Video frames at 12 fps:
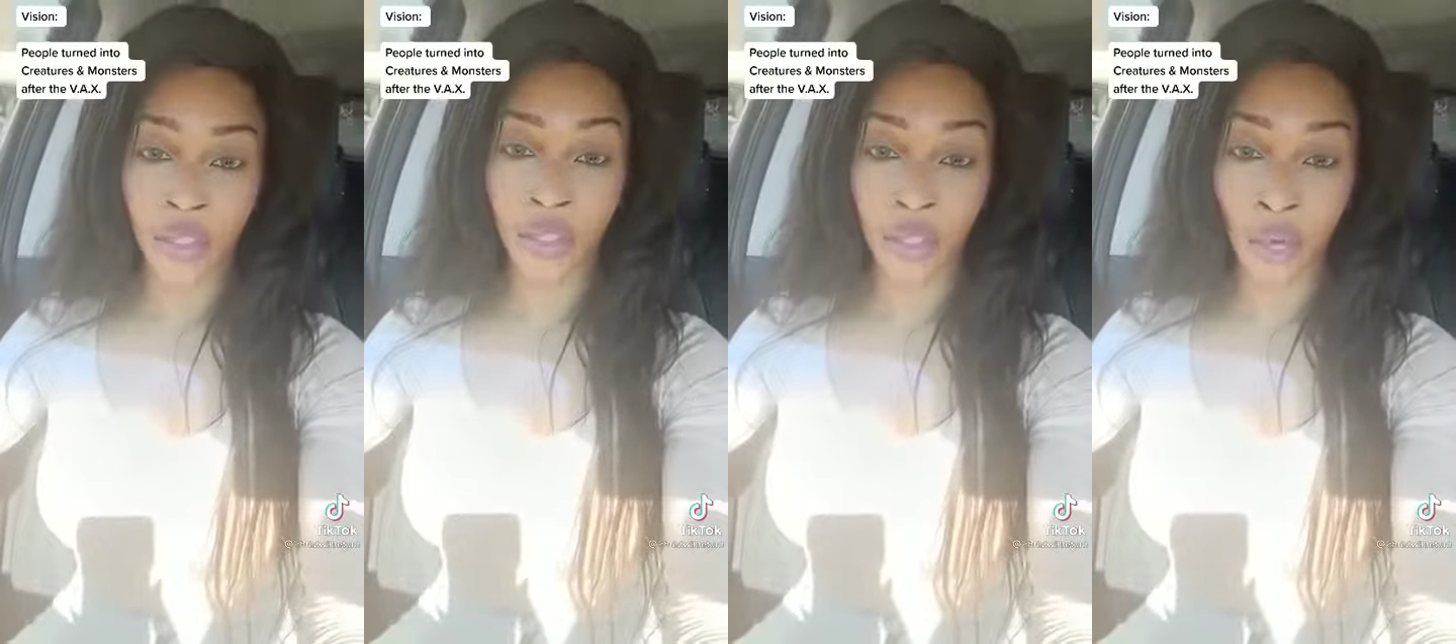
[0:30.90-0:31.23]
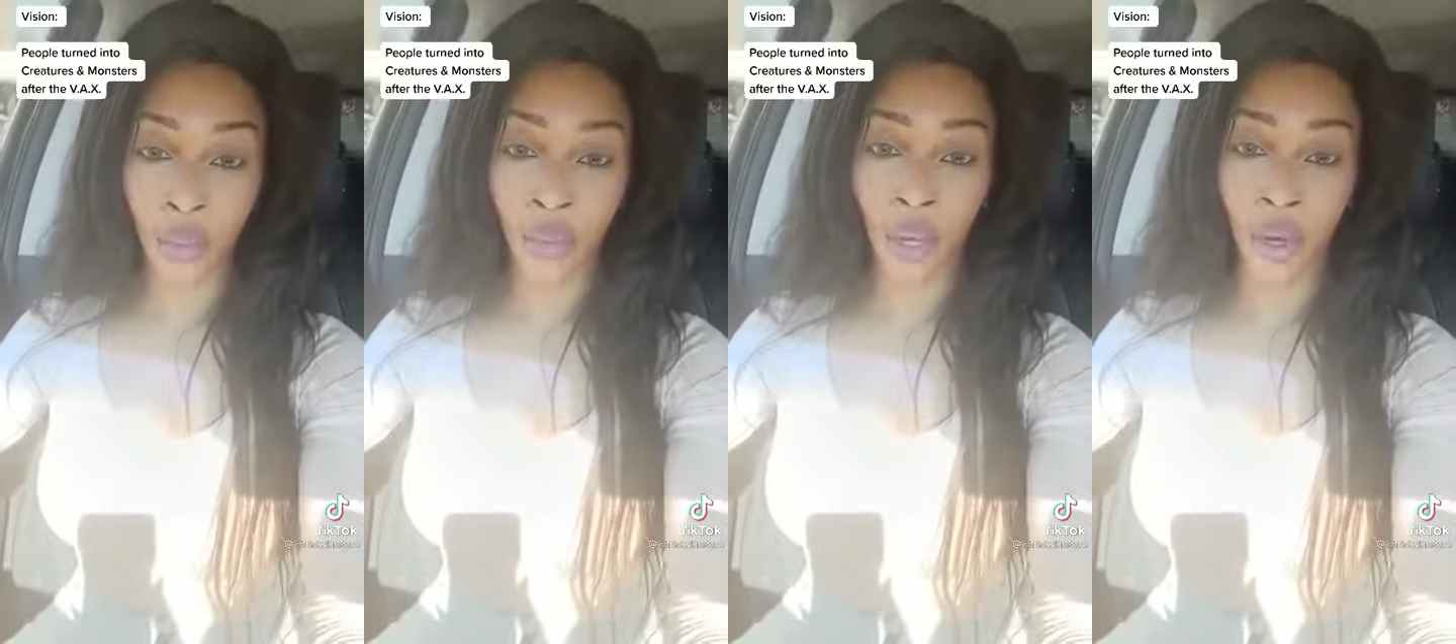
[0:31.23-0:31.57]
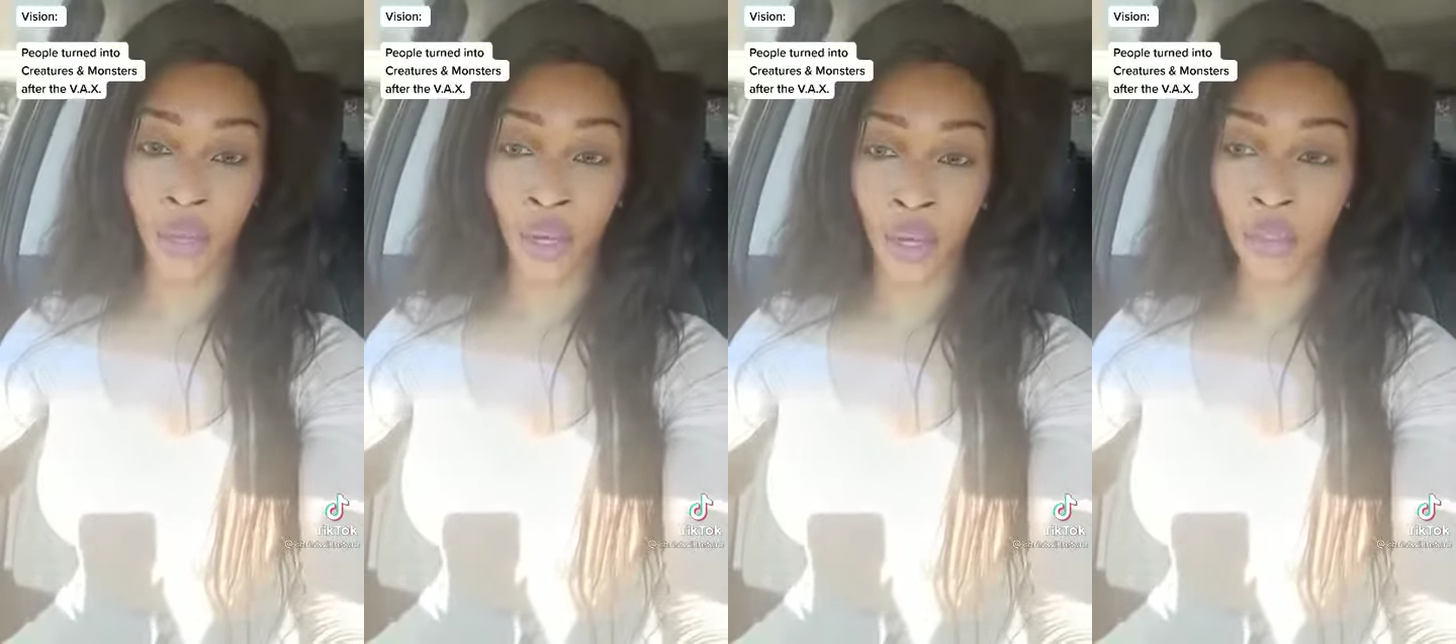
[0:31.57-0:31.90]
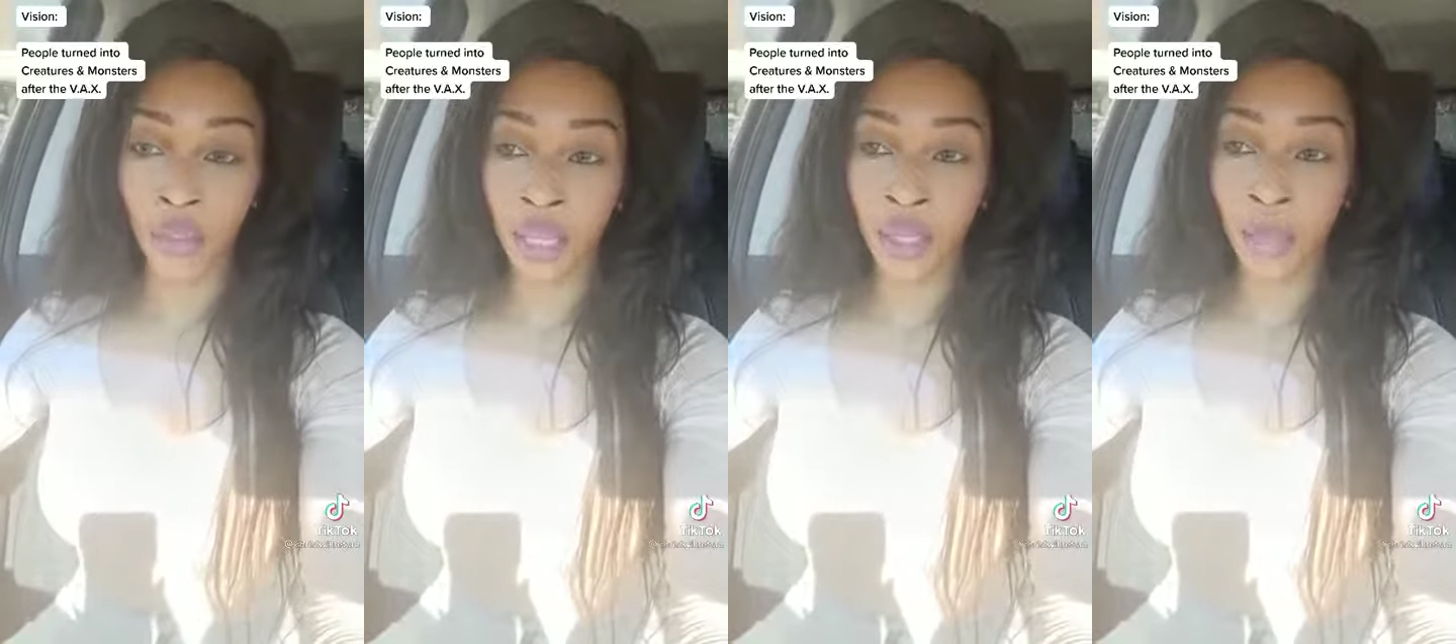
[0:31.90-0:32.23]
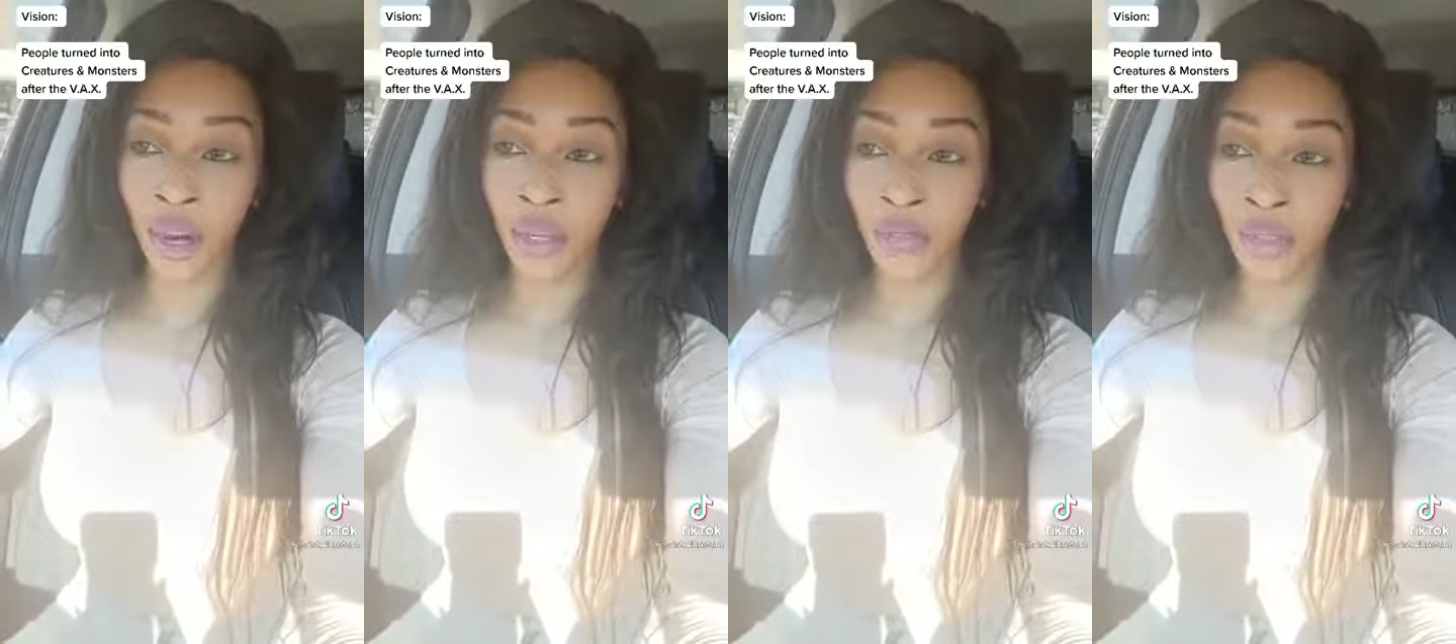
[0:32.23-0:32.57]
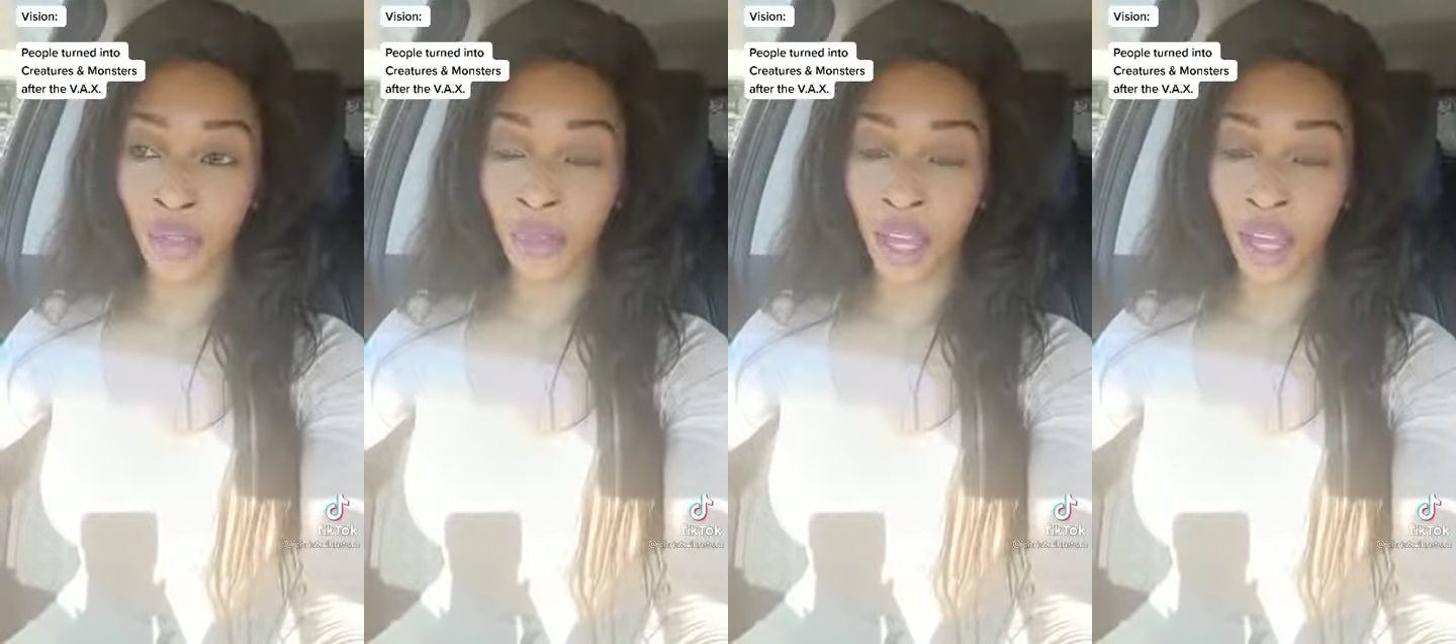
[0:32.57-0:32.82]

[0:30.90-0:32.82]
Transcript: So the only part of him